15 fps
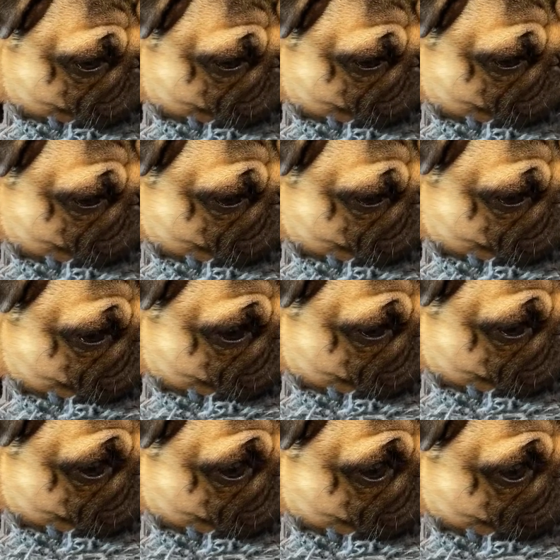Oh,
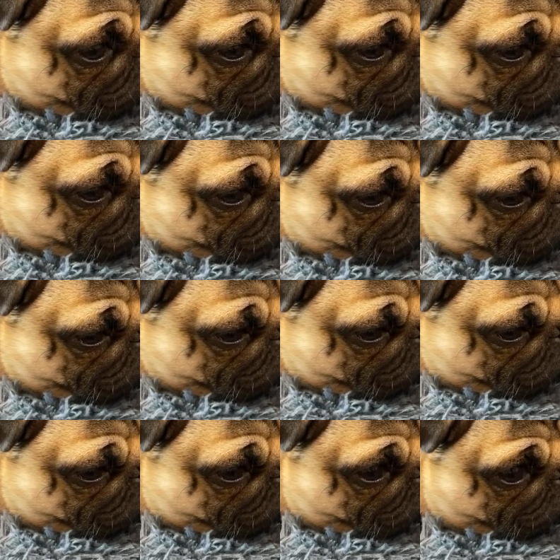Pangpang,
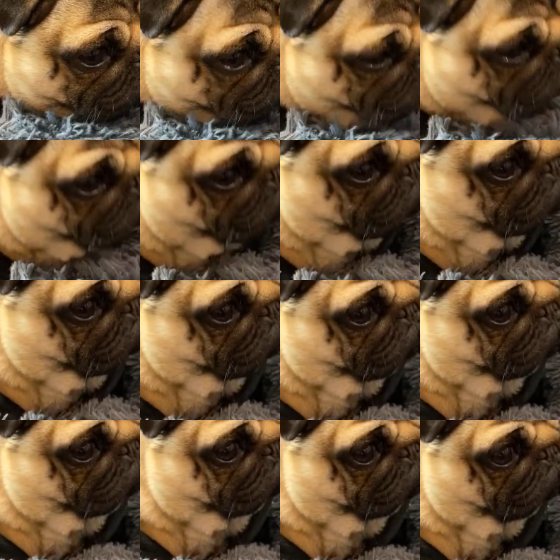you are so
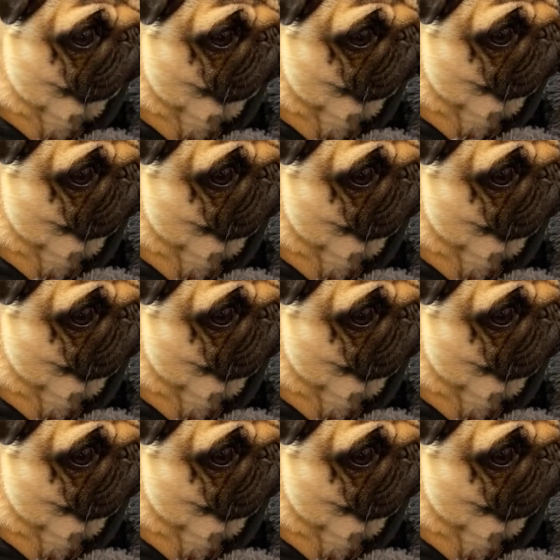sleepy, boy.